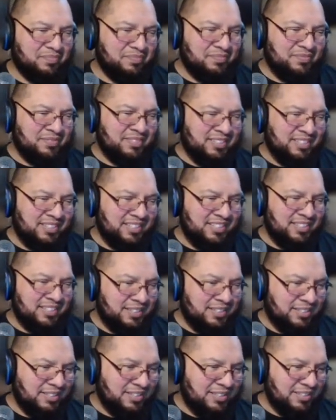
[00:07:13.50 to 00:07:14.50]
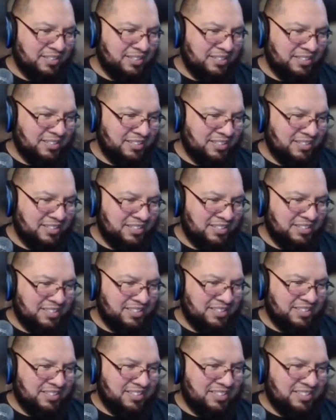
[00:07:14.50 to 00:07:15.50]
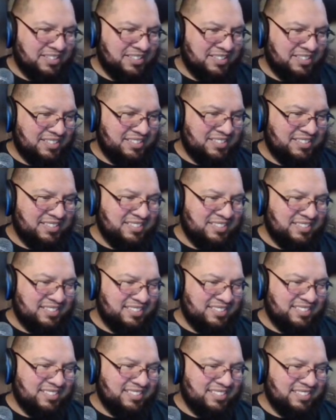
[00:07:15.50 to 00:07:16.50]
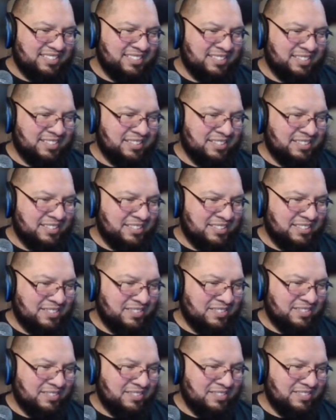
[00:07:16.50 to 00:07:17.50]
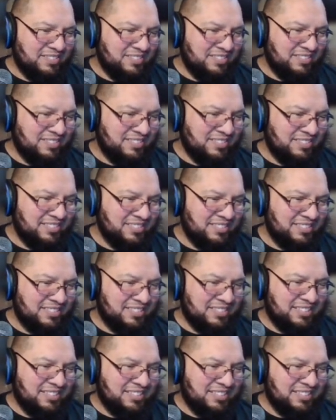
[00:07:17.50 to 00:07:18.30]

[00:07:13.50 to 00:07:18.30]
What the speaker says: (silent)